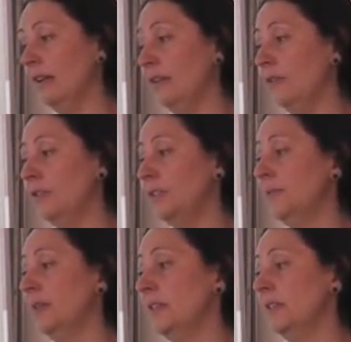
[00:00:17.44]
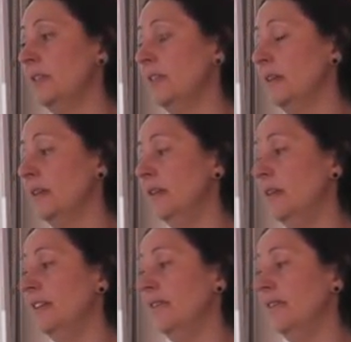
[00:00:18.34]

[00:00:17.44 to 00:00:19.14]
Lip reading: The focus was on the